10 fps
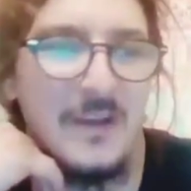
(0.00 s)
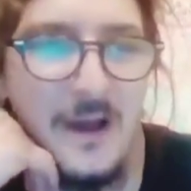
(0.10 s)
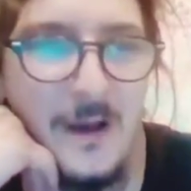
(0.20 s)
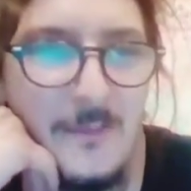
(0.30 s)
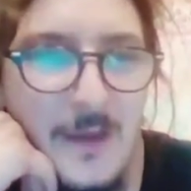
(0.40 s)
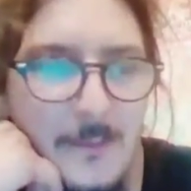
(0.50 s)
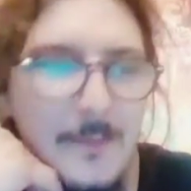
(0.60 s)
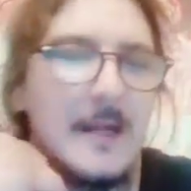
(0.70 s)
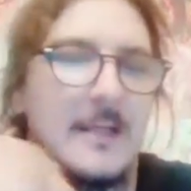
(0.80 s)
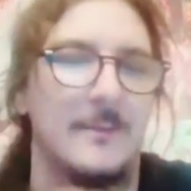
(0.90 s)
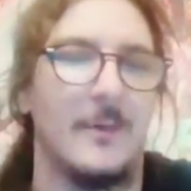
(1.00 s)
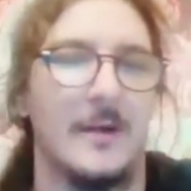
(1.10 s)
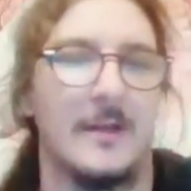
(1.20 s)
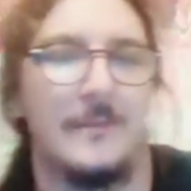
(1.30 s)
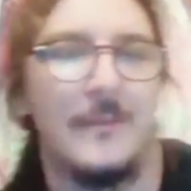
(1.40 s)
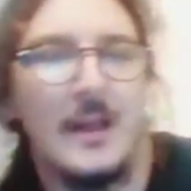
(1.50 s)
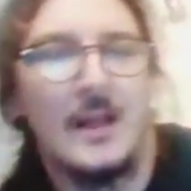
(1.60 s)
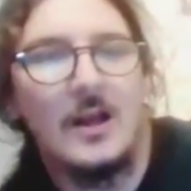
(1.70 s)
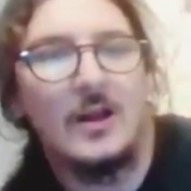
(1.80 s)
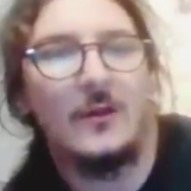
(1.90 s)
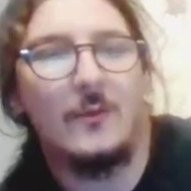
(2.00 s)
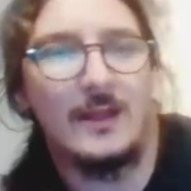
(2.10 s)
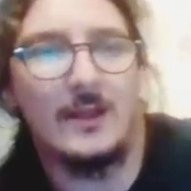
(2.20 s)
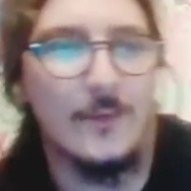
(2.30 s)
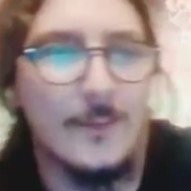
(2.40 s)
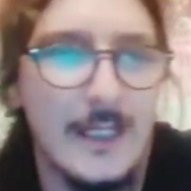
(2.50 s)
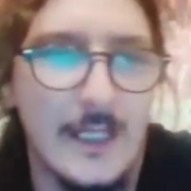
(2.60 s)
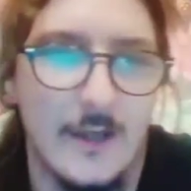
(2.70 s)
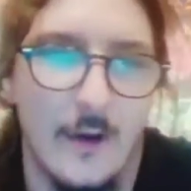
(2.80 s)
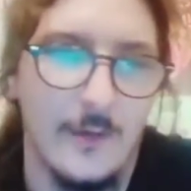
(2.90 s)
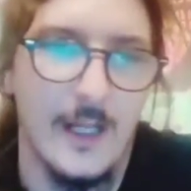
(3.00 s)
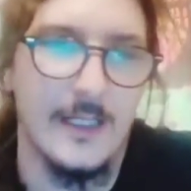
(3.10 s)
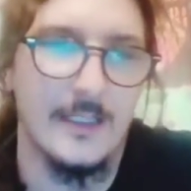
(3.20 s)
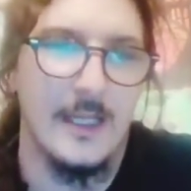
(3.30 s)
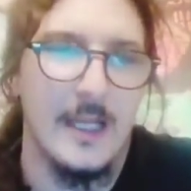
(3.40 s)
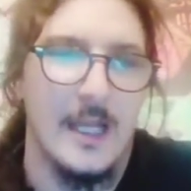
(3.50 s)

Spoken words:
Back to the point here. With Lupita Godinez,